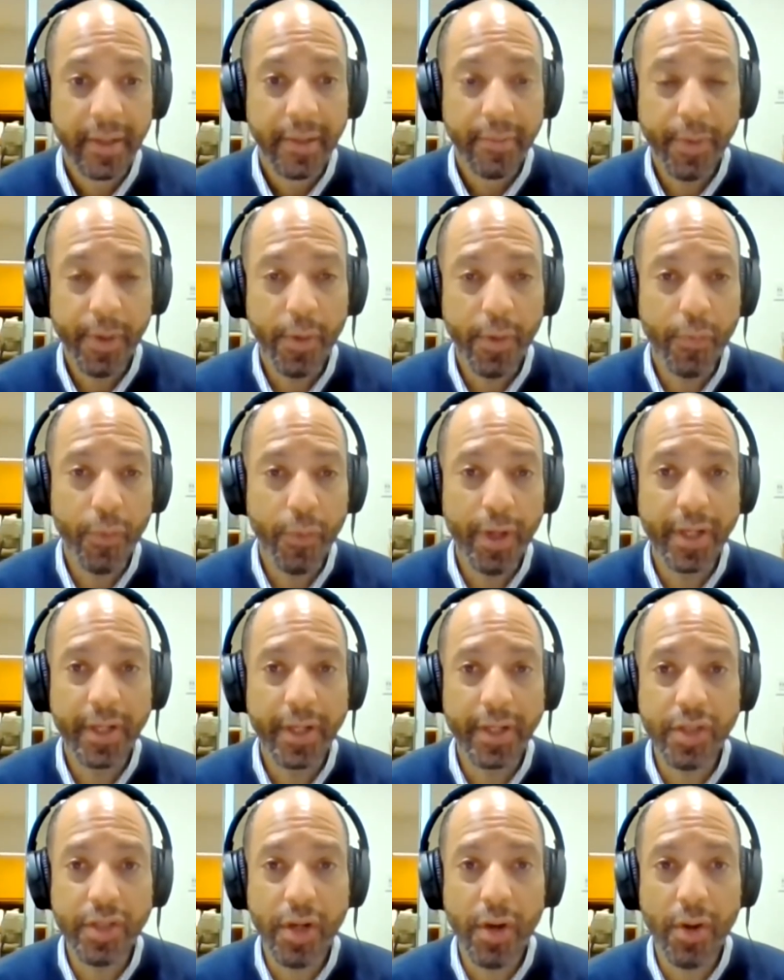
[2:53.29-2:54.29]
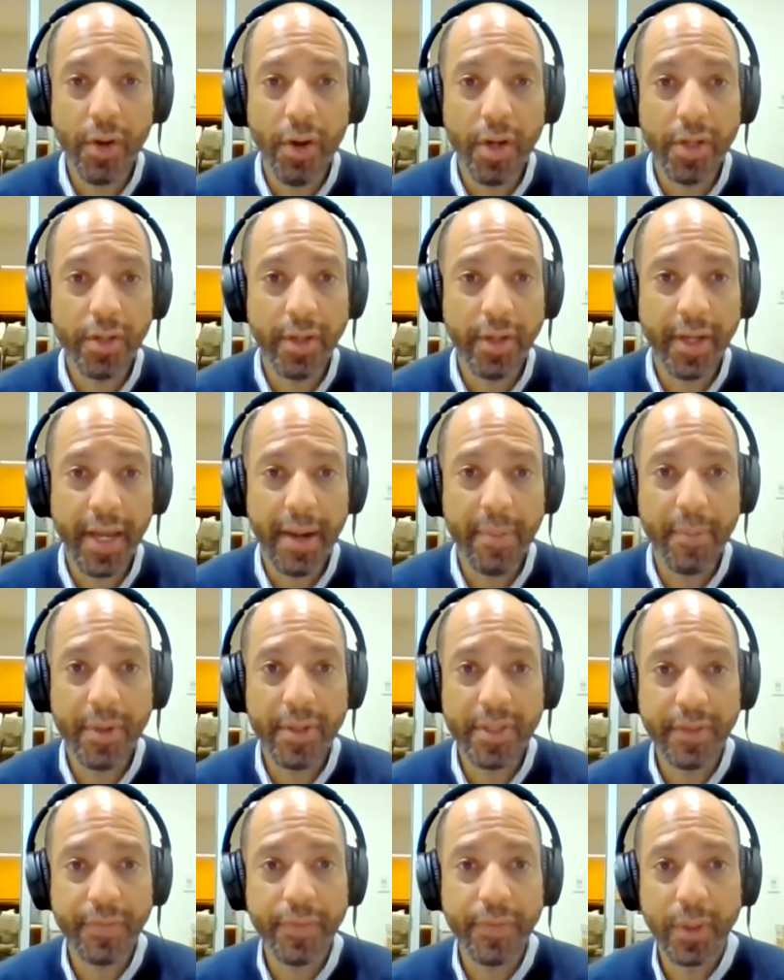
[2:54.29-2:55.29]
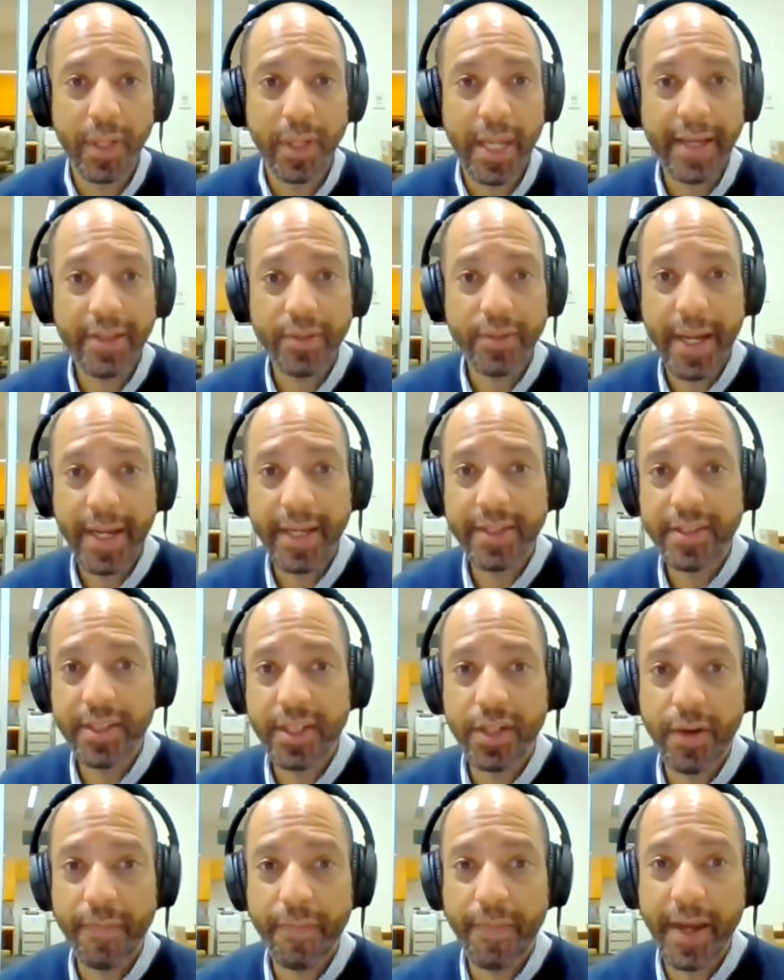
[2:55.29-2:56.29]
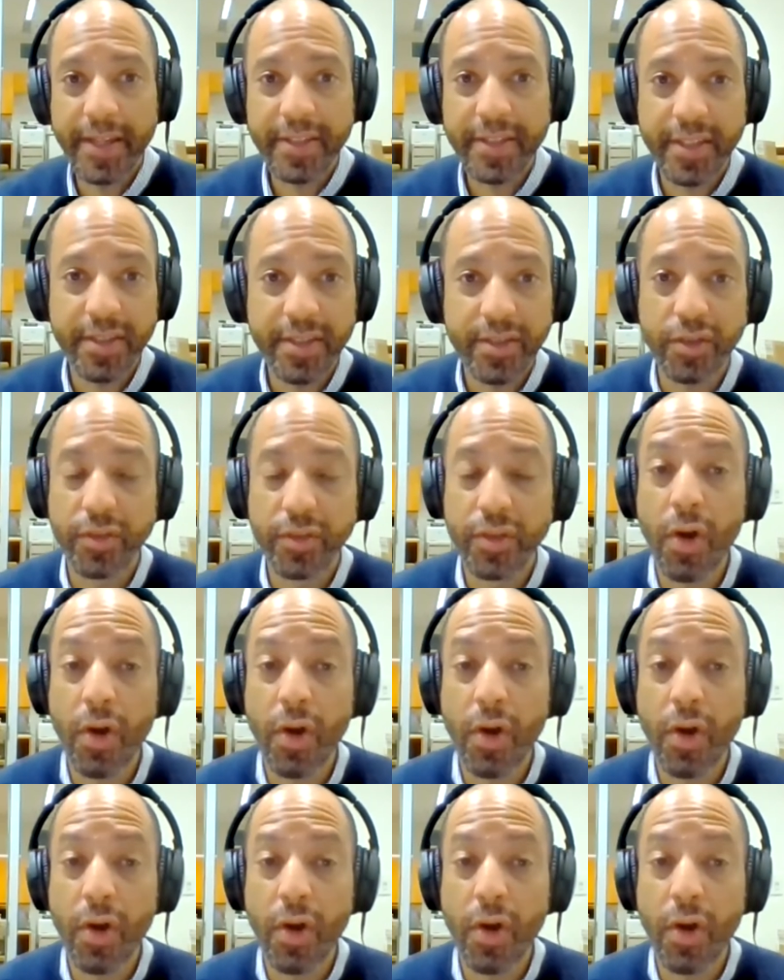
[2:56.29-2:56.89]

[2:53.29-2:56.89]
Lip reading: Feel free to turn on your cameras if you like, so I can see your faces.